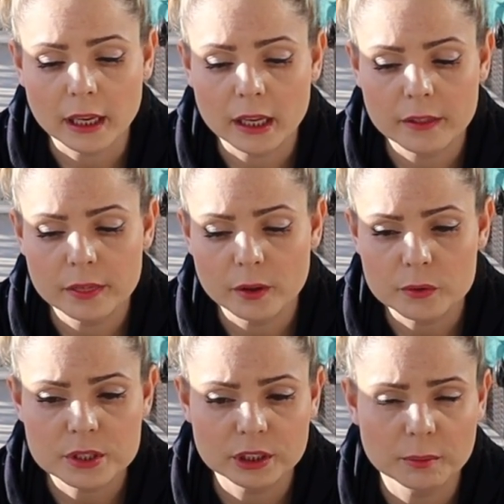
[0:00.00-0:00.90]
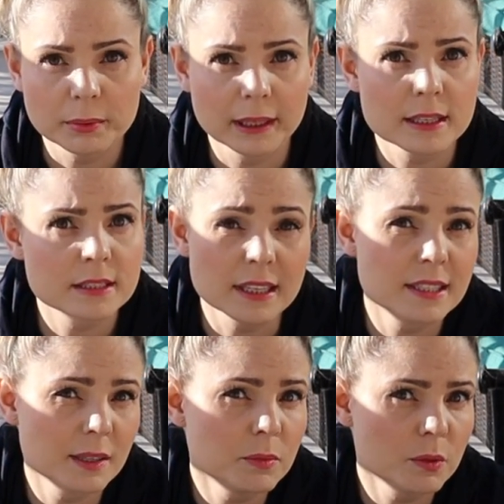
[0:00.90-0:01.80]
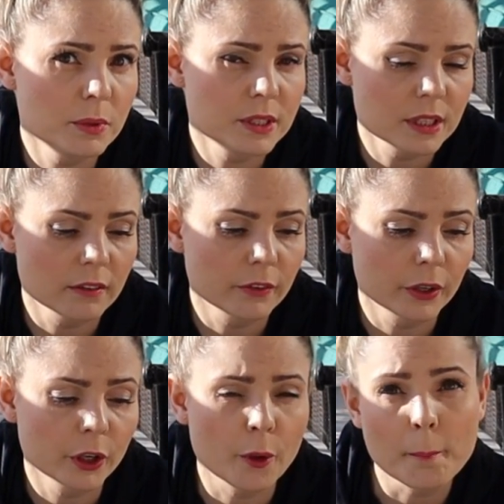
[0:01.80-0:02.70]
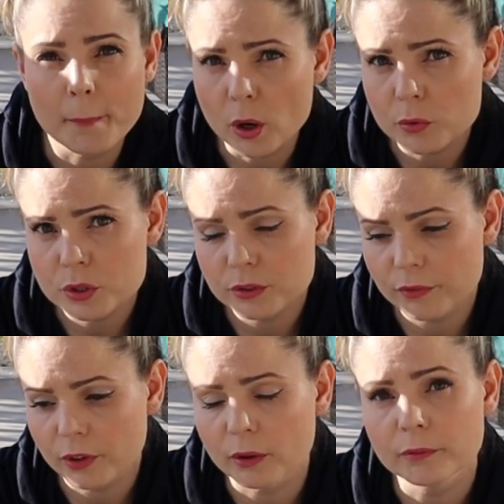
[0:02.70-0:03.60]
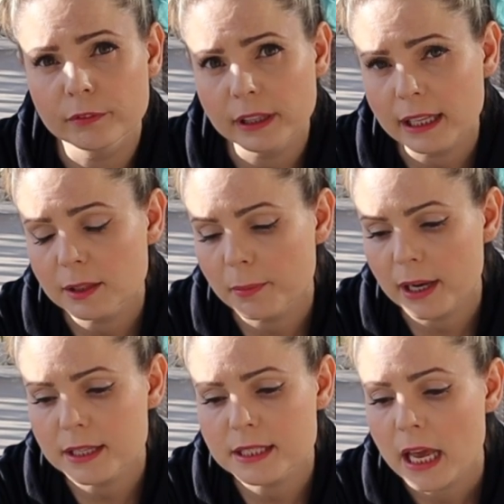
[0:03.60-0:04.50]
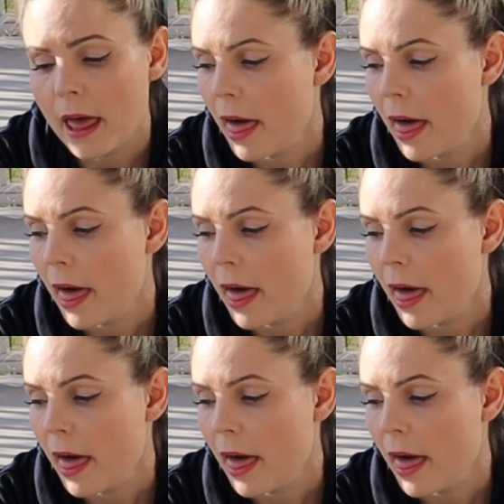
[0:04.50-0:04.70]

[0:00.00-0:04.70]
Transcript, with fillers: and those are the plants that seem to be suffering the most from flat mites,